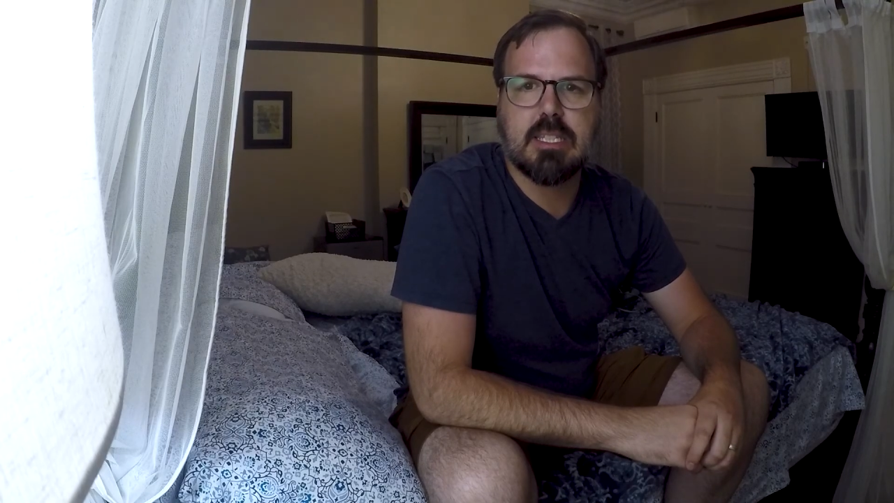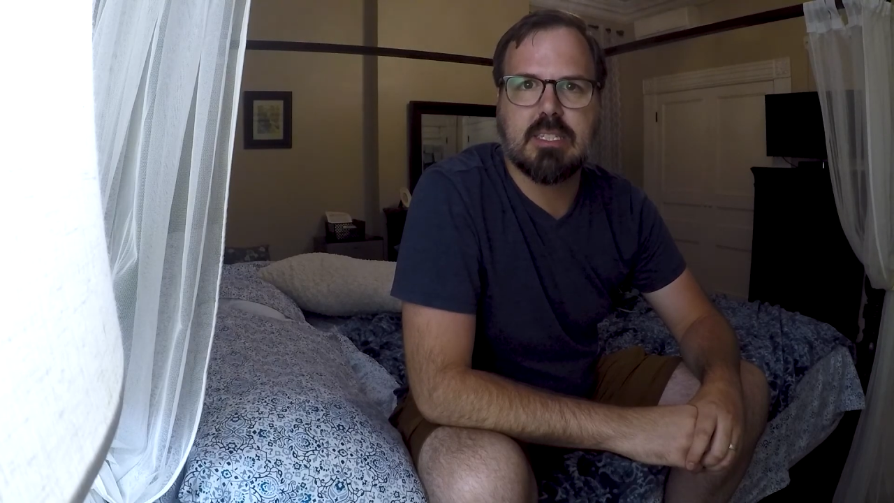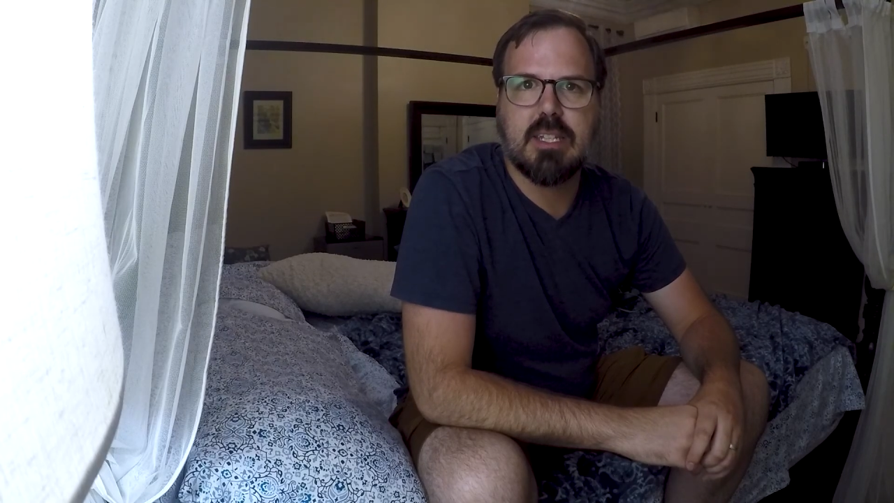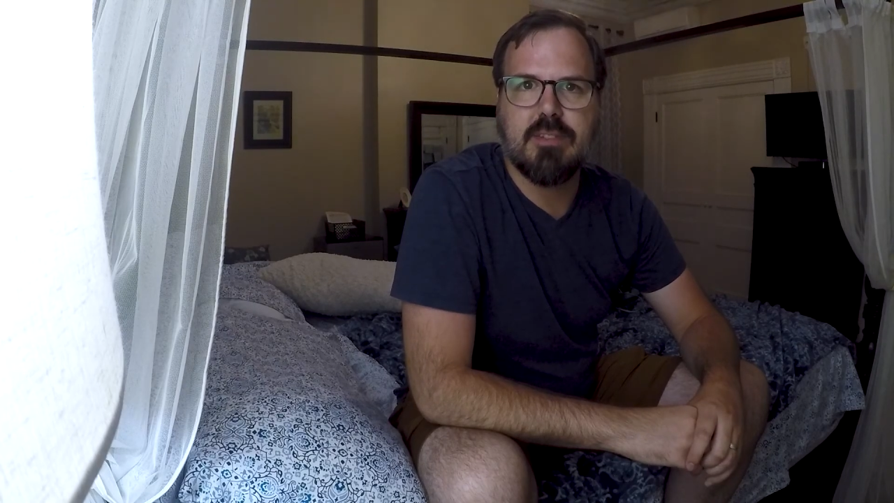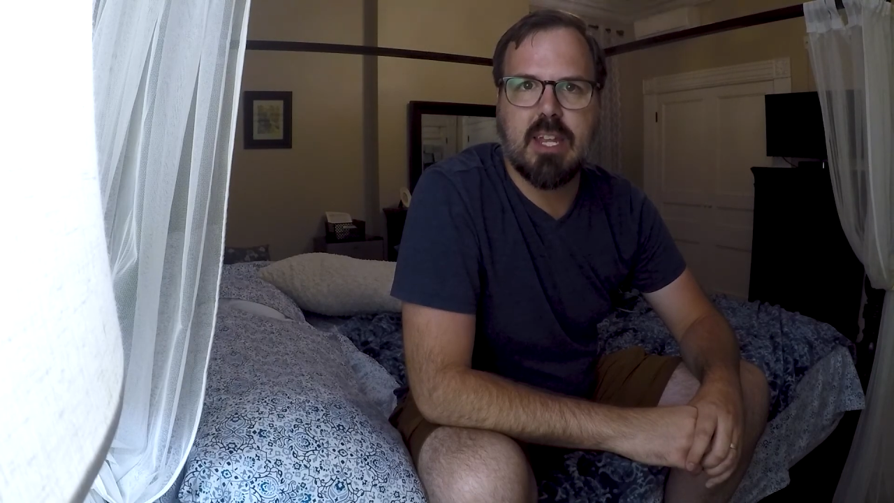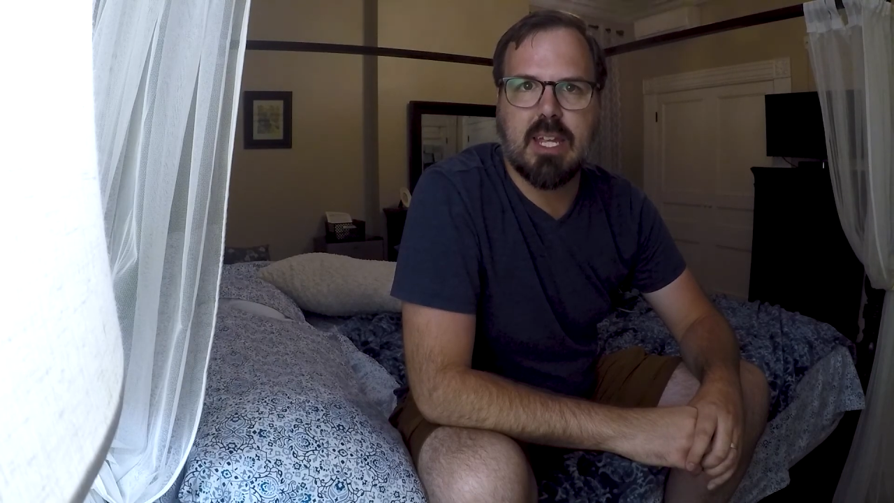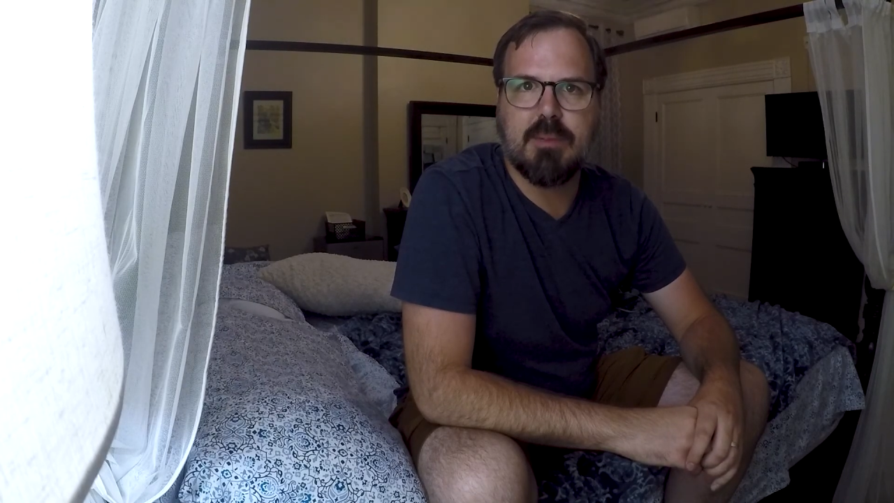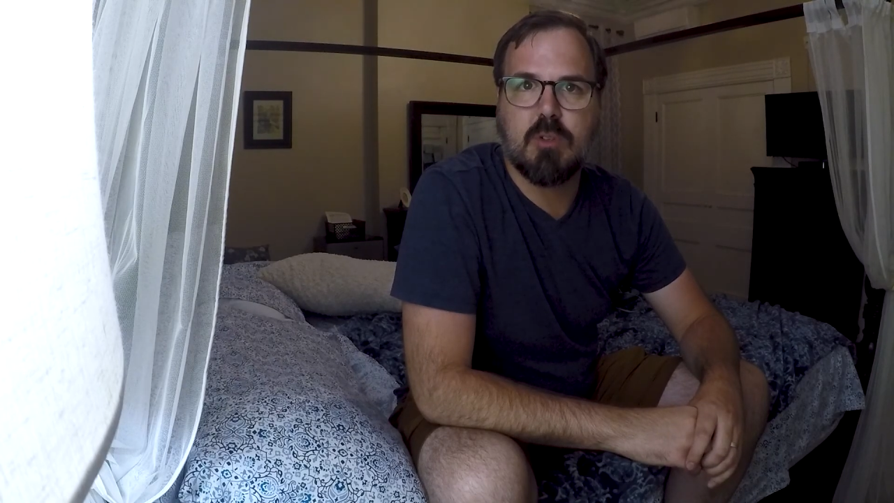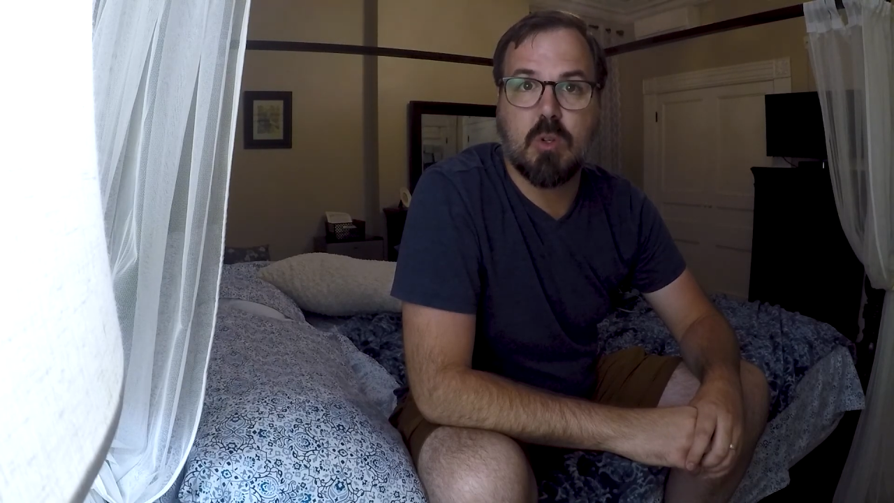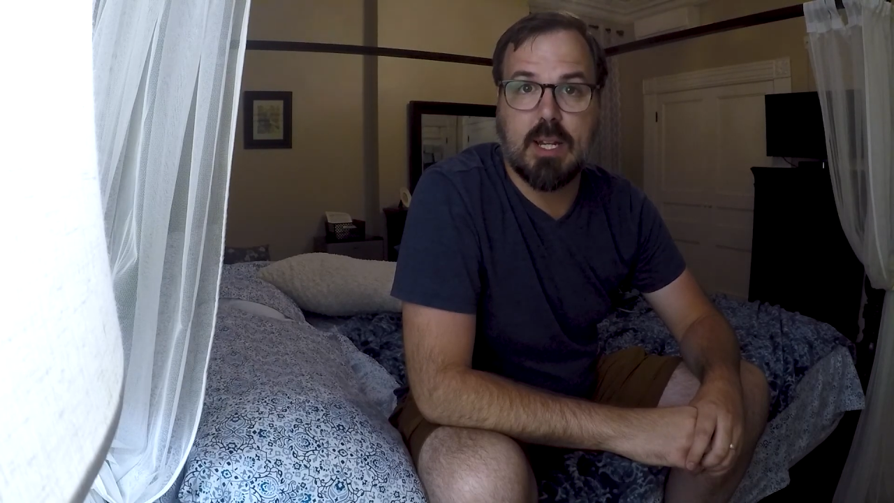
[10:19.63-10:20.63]
seven a
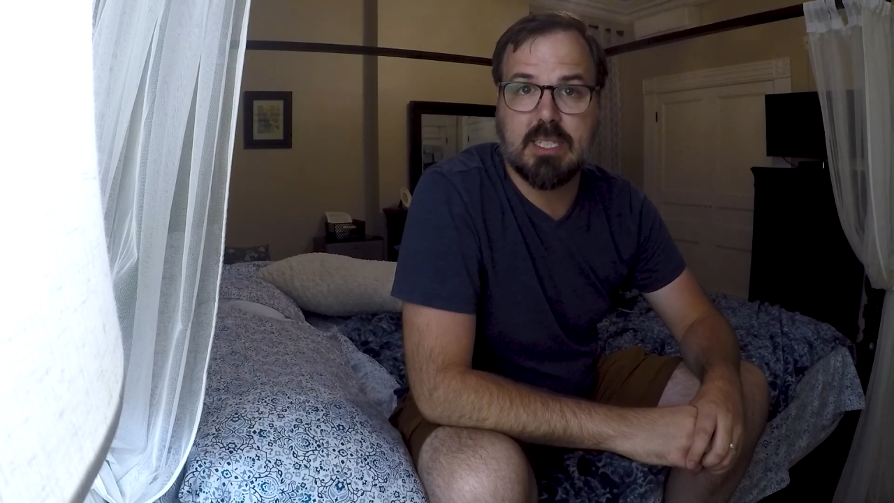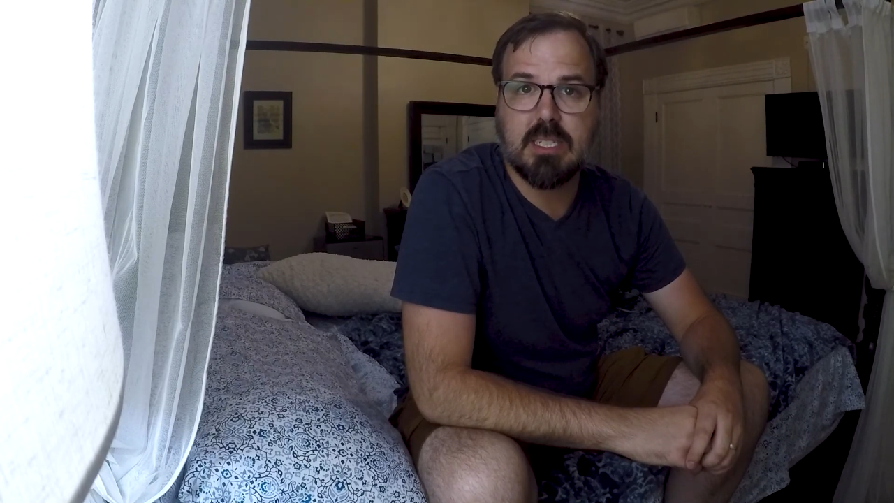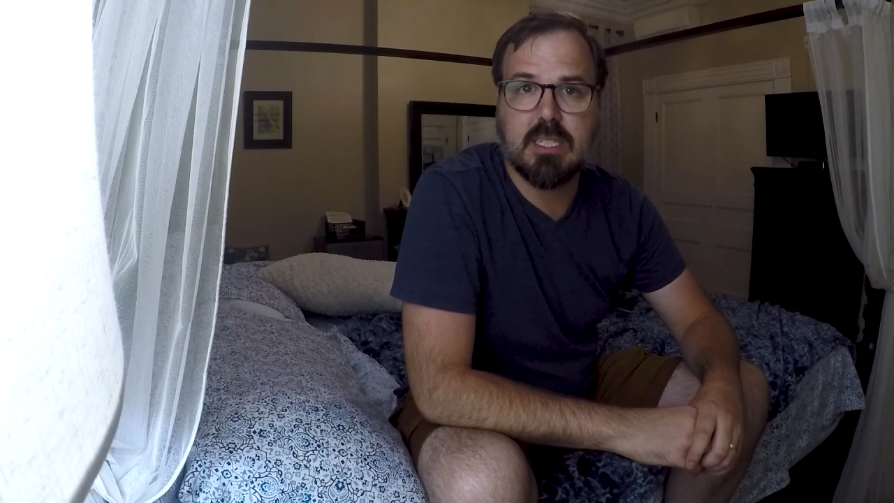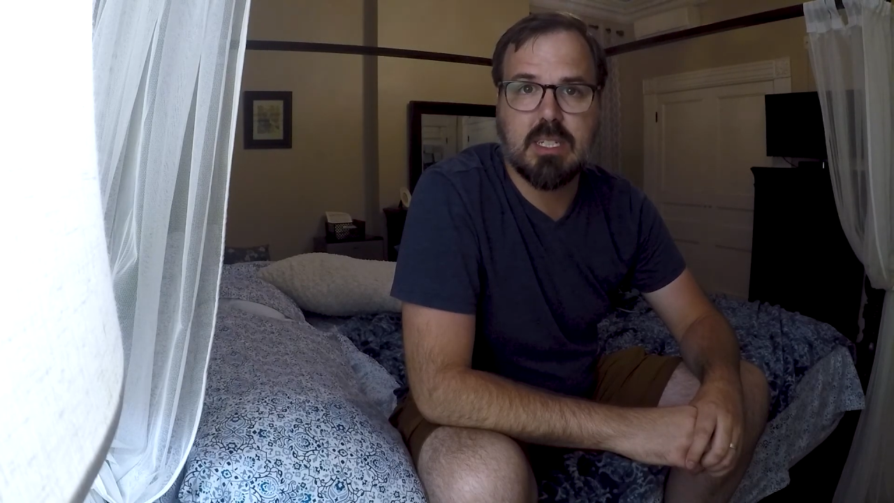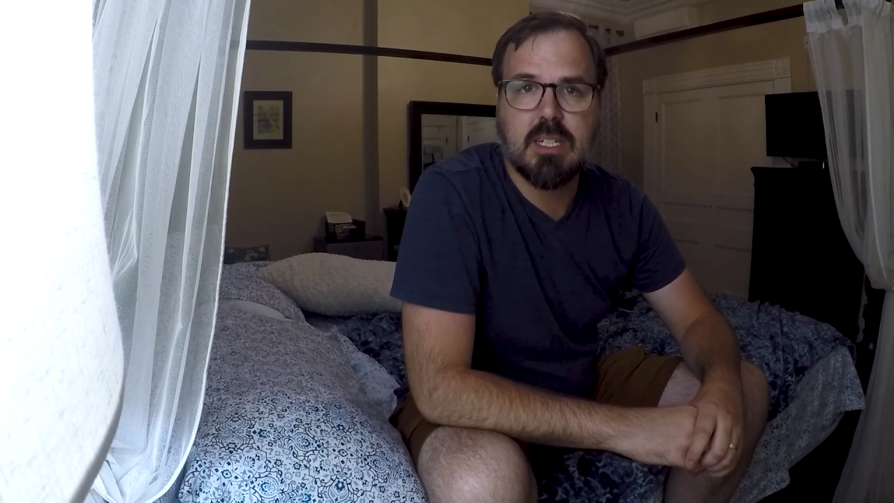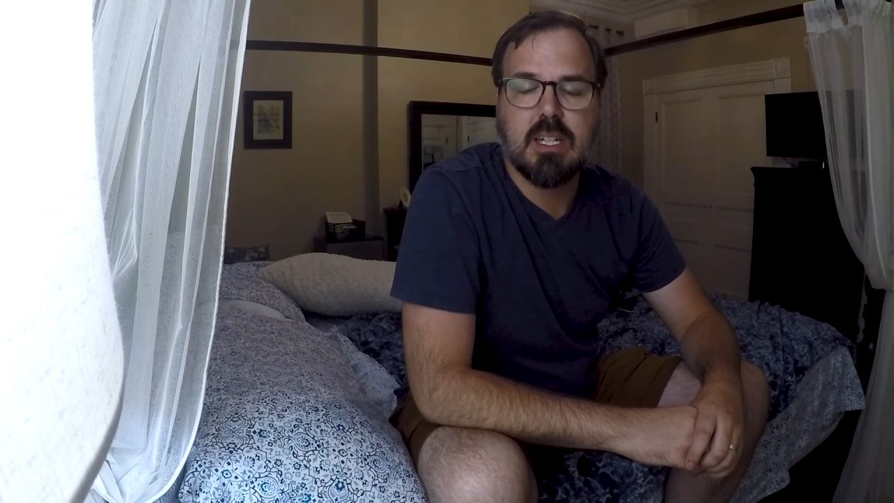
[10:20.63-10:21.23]
m Crescent.